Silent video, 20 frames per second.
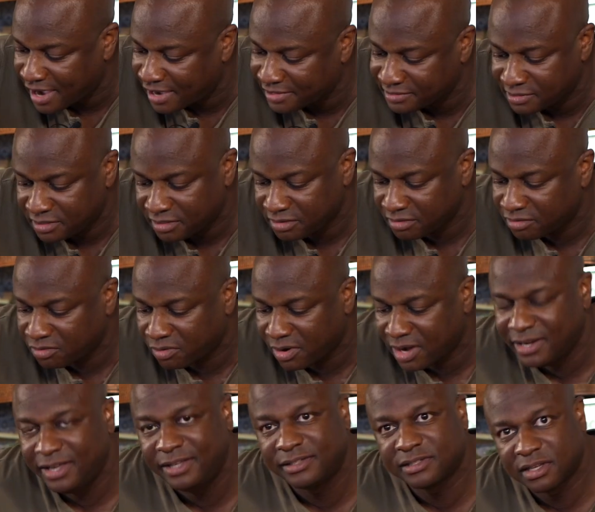Guys,
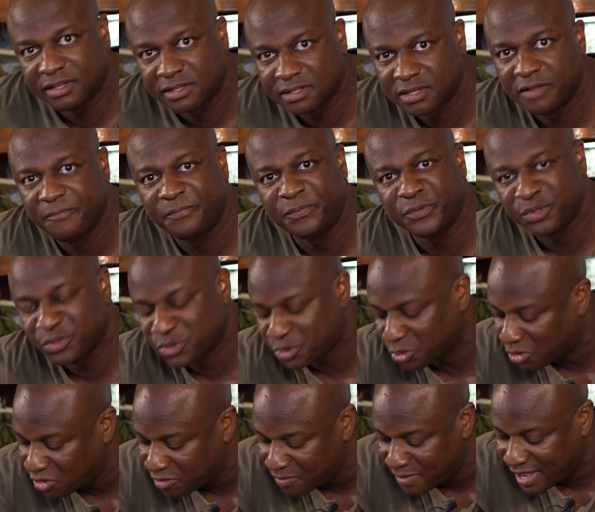granitas,
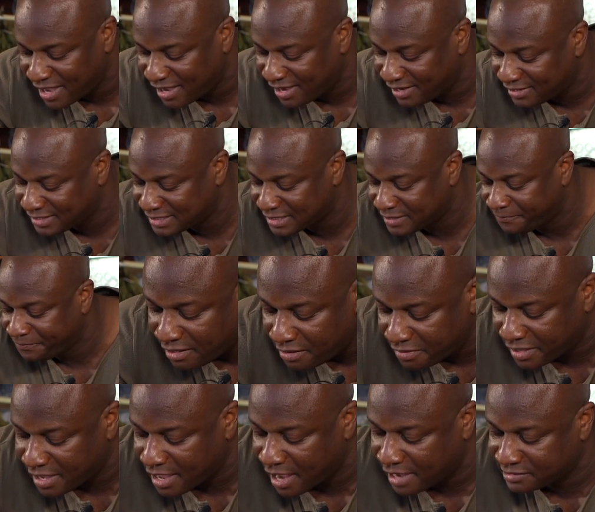sorbets,
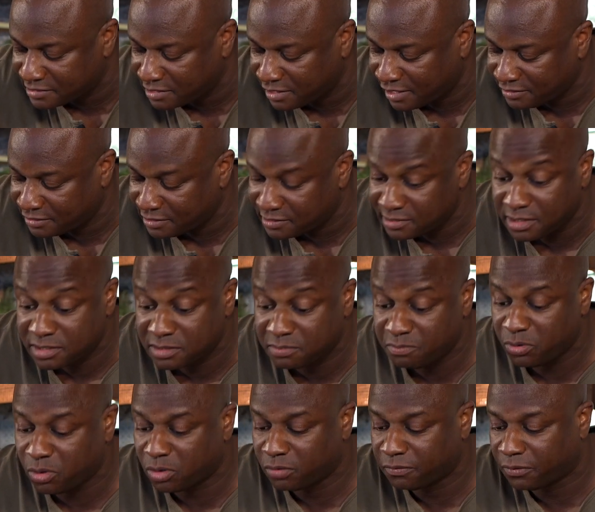anything nice like this
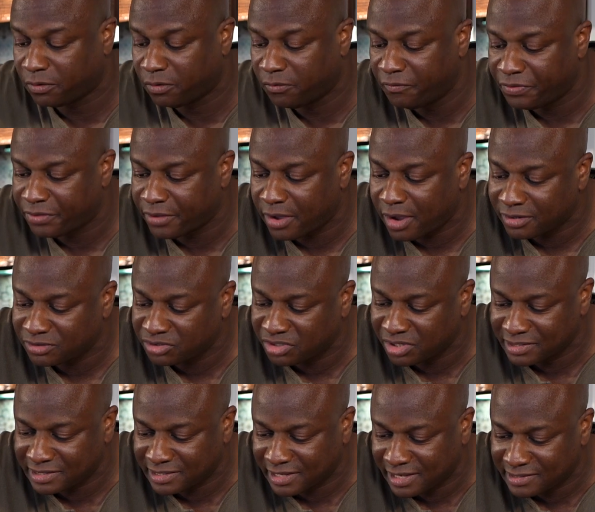is beautiful, not
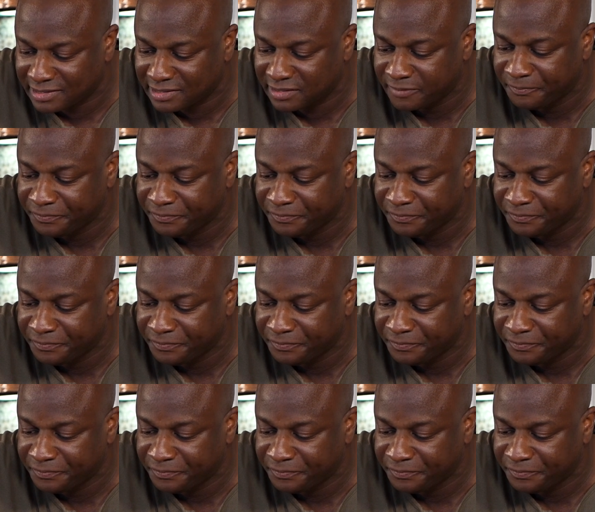just as